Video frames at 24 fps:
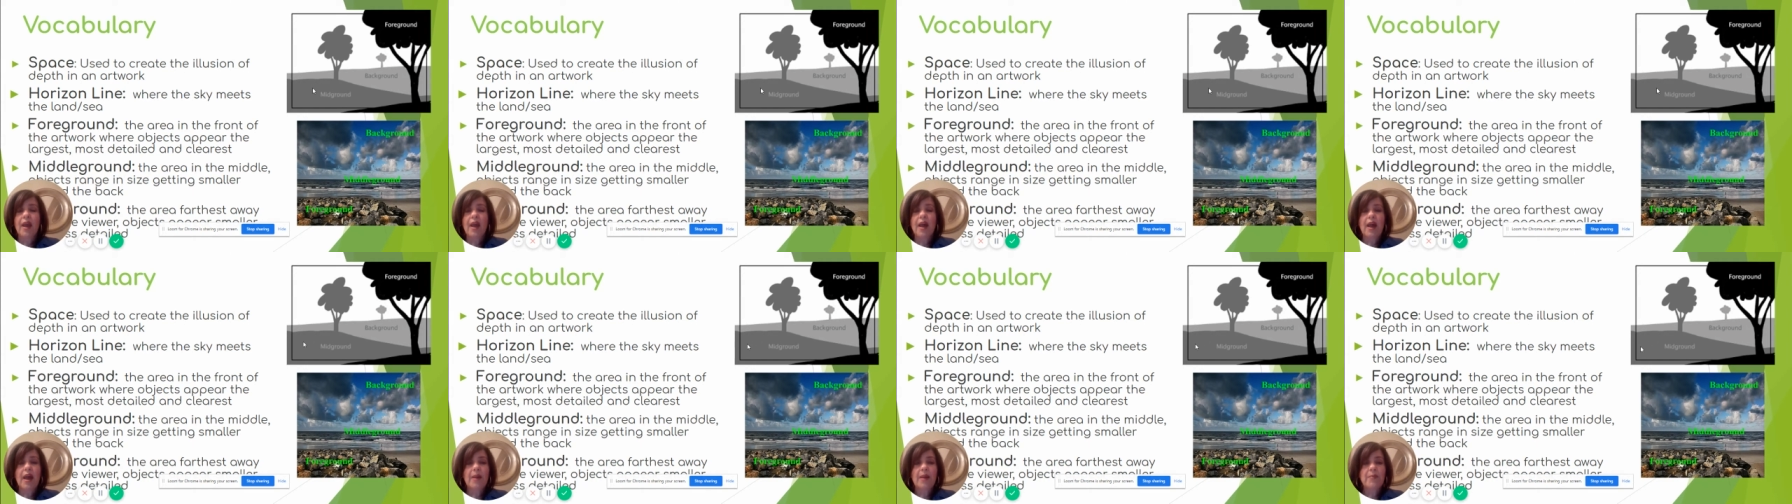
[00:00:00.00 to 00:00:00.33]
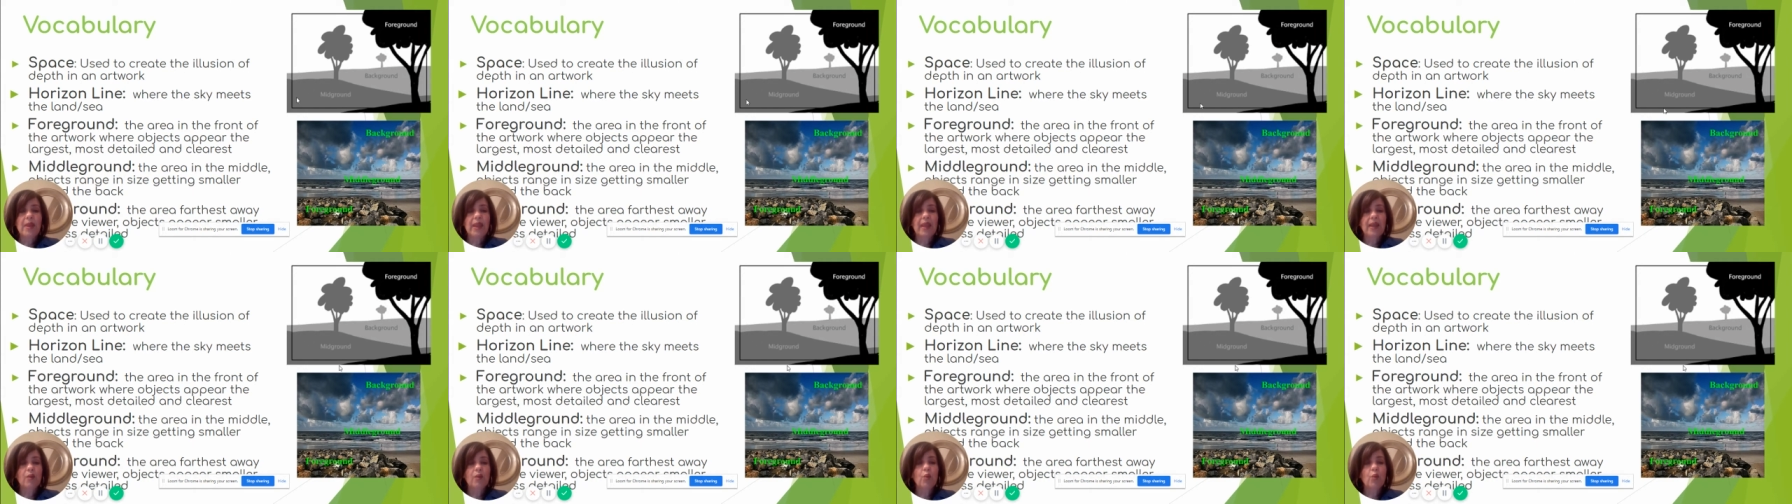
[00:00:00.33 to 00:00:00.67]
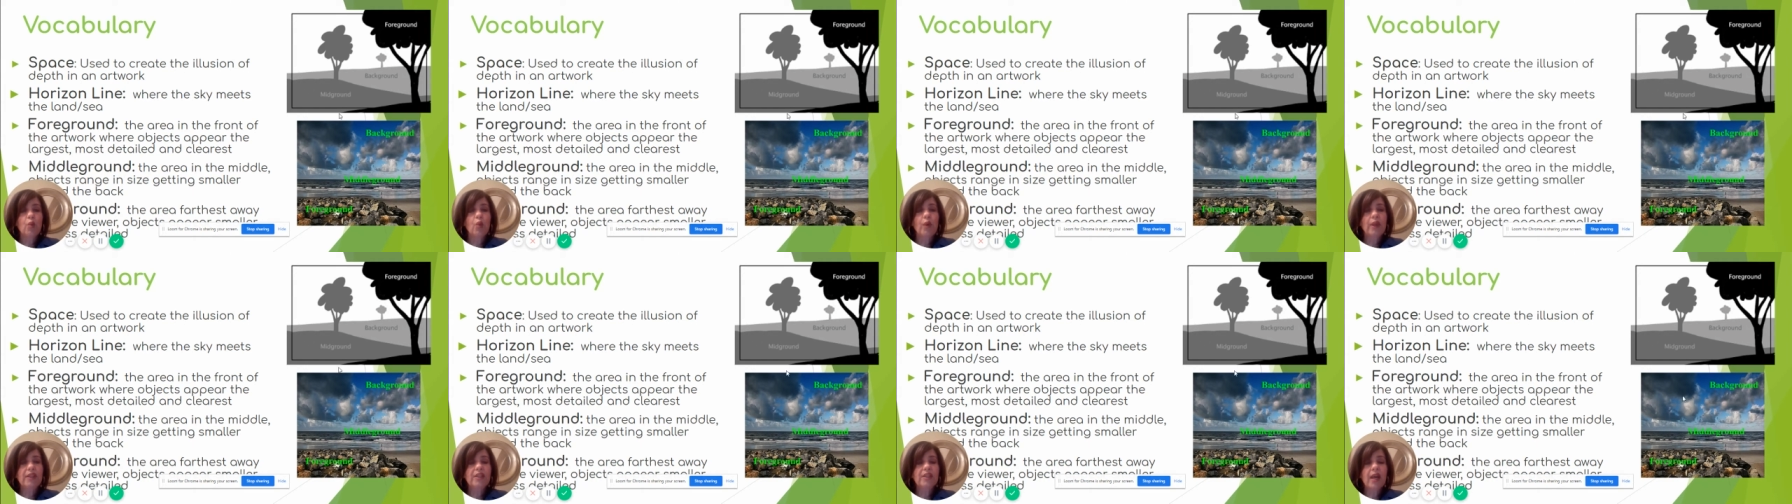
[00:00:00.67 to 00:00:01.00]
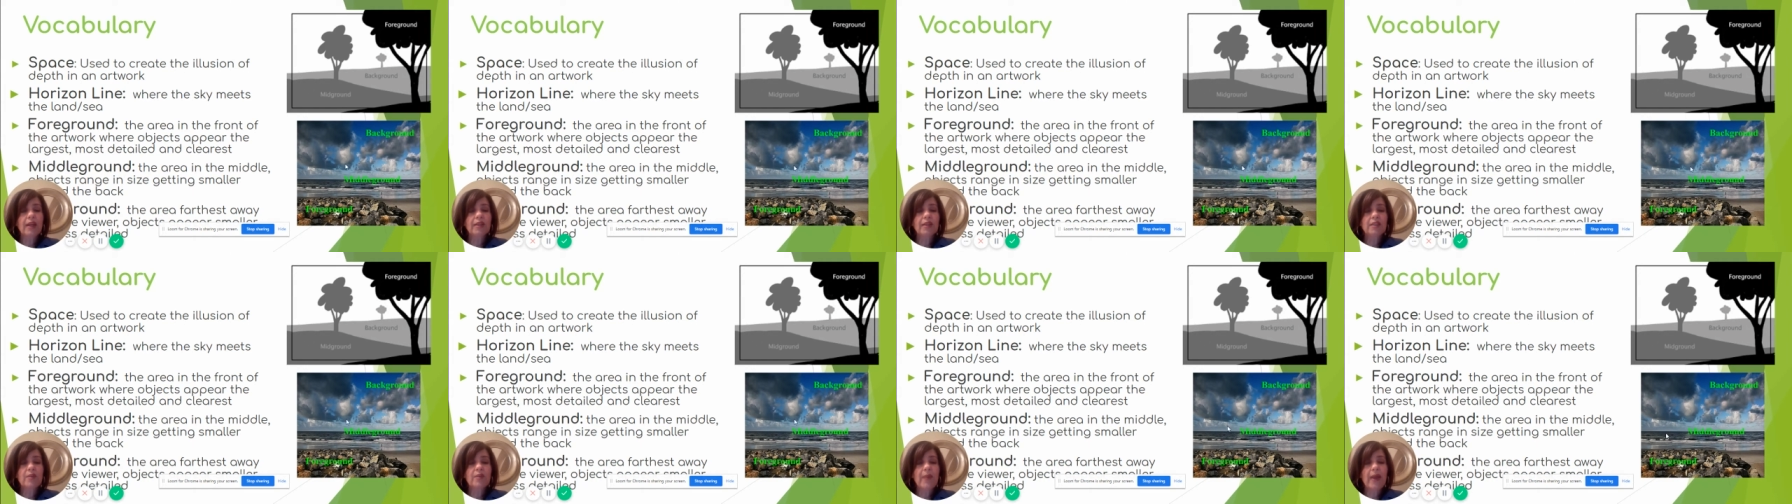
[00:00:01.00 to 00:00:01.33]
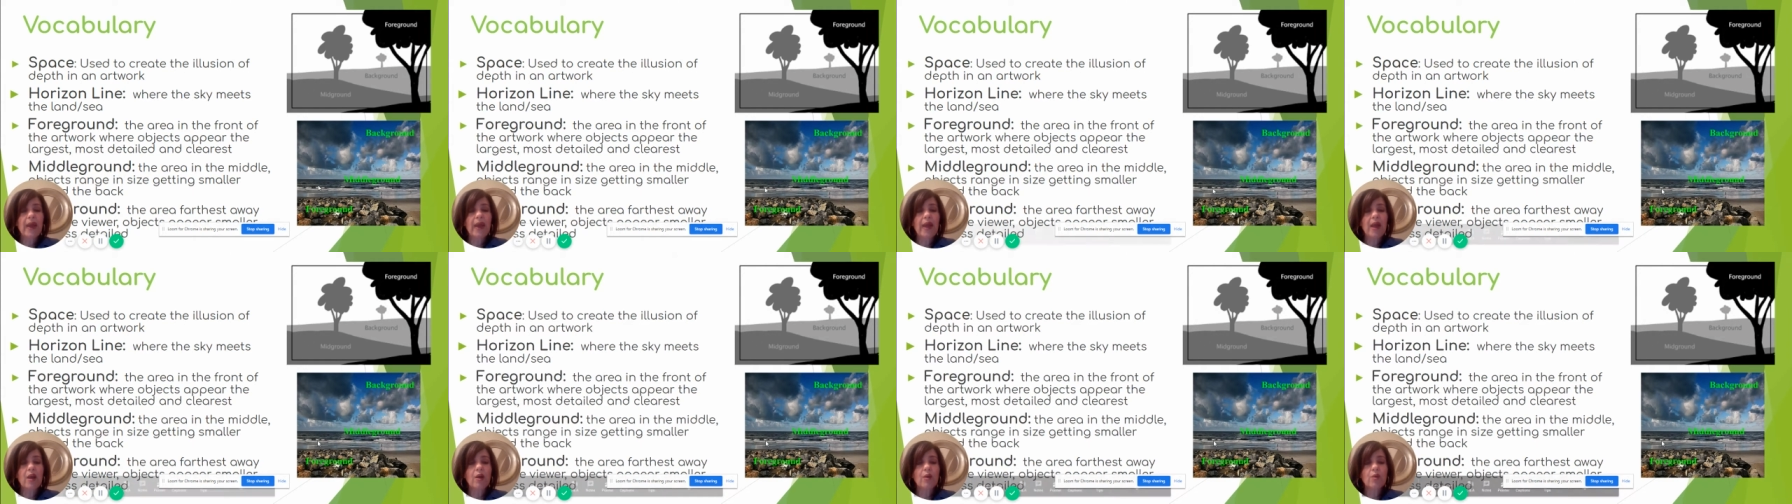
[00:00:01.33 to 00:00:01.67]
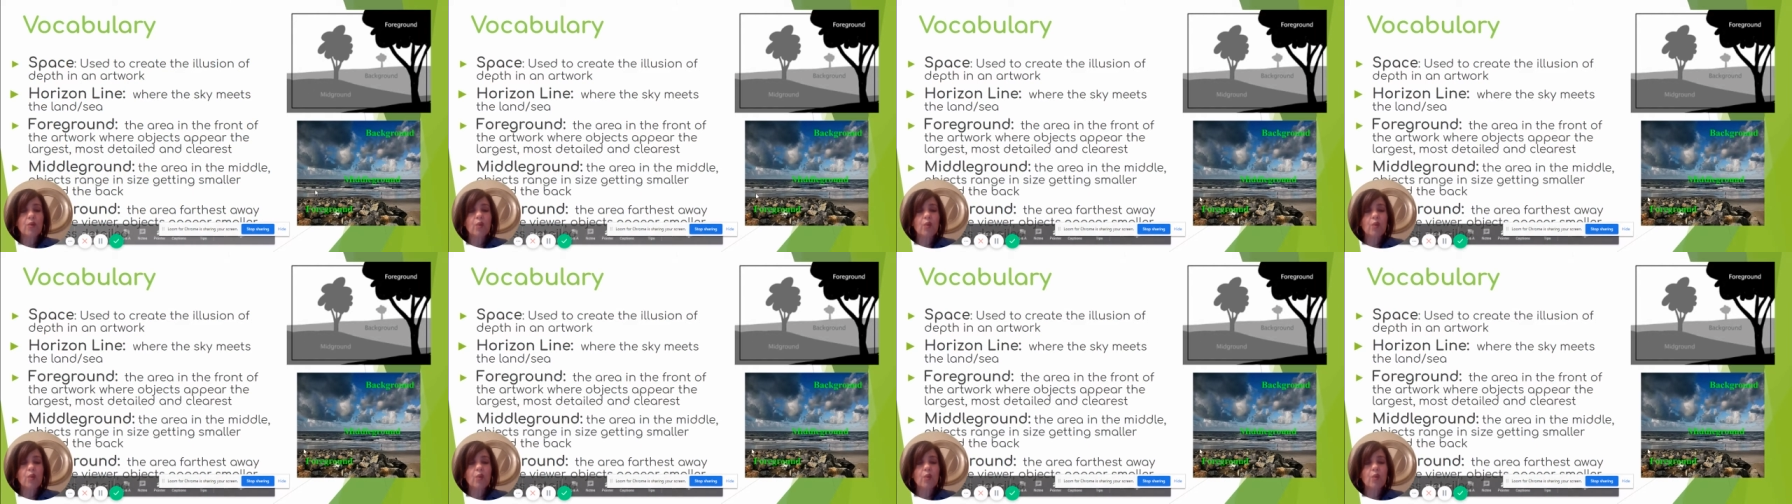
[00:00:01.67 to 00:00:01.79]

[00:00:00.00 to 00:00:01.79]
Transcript: And we talked about